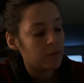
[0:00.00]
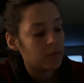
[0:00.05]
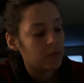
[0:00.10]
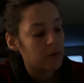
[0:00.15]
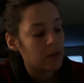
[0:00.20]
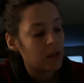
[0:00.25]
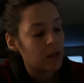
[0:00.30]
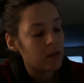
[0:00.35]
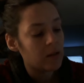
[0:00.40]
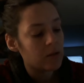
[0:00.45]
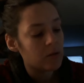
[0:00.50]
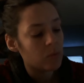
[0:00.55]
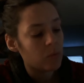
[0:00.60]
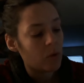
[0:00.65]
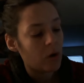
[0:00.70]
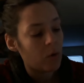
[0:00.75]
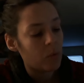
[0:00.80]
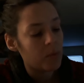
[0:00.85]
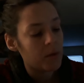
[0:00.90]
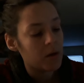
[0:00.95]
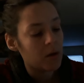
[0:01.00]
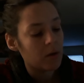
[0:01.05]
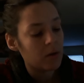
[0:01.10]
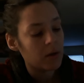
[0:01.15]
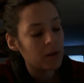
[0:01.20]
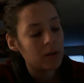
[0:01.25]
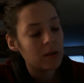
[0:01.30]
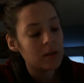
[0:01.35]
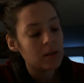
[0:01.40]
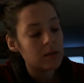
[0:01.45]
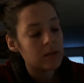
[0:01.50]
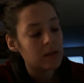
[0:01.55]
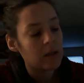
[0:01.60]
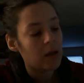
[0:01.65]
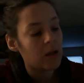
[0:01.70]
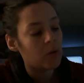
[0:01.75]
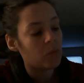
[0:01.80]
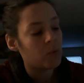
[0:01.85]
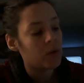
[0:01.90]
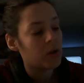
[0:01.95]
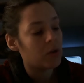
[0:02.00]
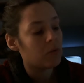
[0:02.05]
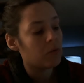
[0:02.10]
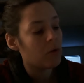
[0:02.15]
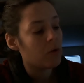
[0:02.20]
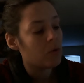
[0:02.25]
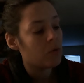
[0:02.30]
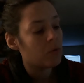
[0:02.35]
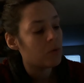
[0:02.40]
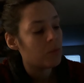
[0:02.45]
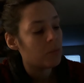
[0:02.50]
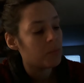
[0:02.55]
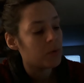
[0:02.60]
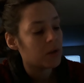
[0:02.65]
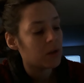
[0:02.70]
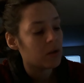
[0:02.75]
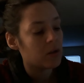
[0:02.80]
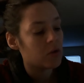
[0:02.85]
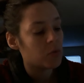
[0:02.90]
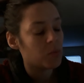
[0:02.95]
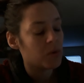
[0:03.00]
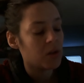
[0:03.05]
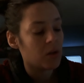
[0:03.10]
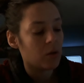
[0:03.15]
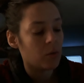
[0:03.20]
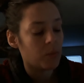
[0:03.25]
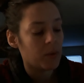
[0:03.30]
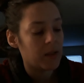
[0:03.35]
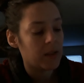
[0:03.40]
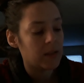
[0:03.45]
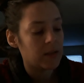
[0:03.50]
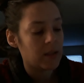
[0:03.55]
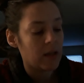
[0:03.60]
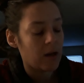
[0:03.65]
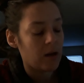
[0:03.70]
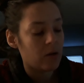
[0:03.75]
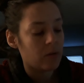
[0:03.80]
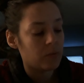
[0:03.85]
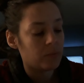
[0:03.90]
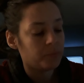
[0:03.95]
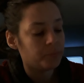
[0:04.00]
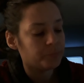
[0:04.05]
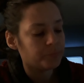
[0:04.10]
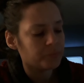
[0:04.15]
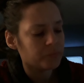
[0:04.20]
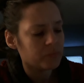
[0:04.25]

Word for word: Yes, while we are in this tent, we groan because we are weighed down.